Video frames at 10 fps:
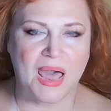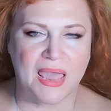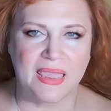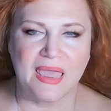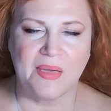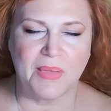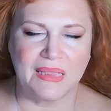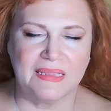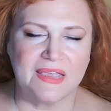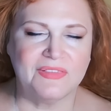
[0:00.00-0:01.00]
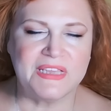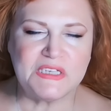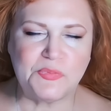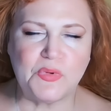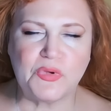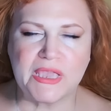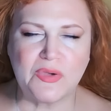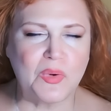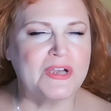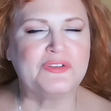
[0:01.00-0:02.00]
is why my lovely,
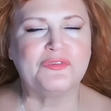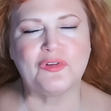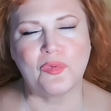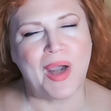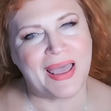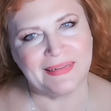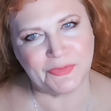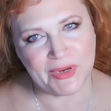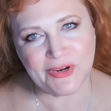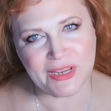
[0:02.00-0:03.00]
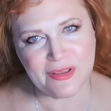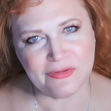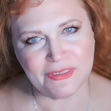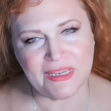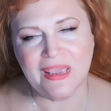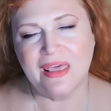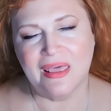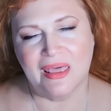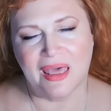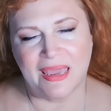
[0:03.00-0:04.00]
spooky, wonderful, wild weirdos,
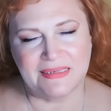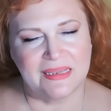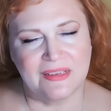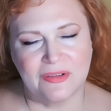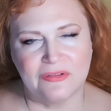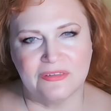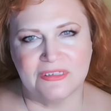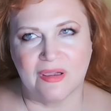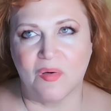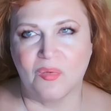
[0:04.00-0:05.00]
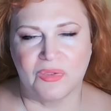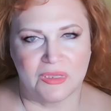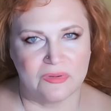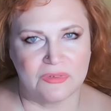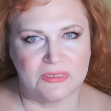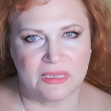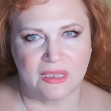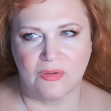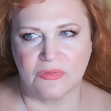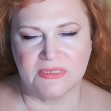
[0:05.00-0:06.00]
I tell you, don't
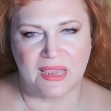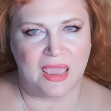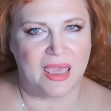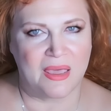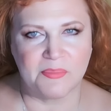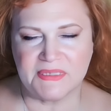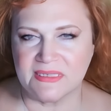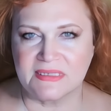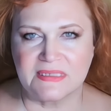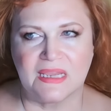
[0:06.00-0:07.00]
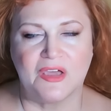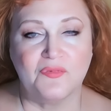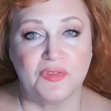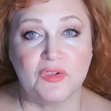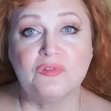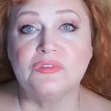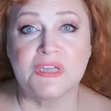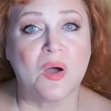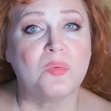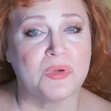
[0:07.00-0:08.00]
use the ghost apps and stuff.
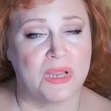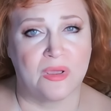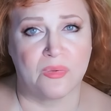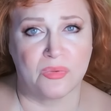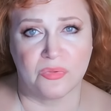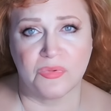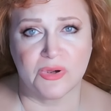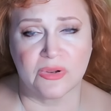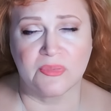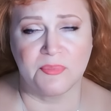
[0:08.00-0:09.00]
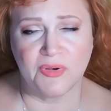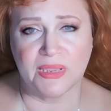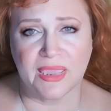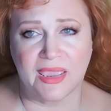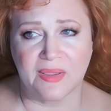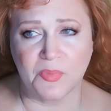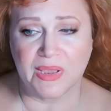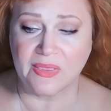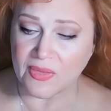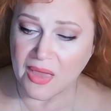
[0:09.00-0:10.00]
You don't know who you're
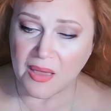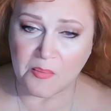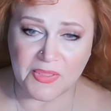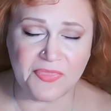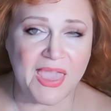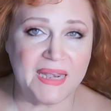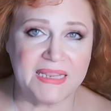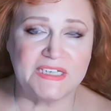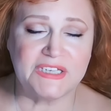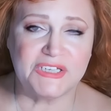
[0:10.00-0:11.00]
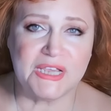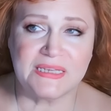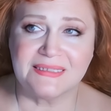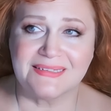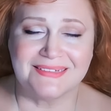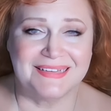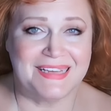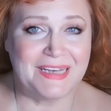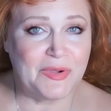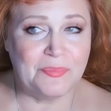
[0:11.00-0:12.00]
communicating with. But that is
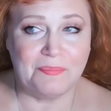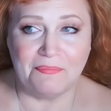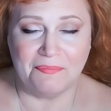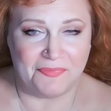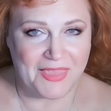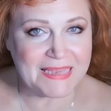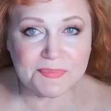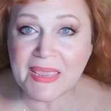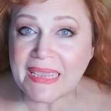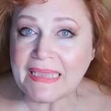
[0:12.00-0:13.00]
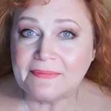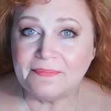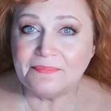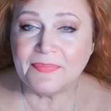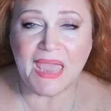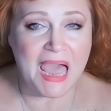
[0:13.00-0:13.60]
just, you know, that's me.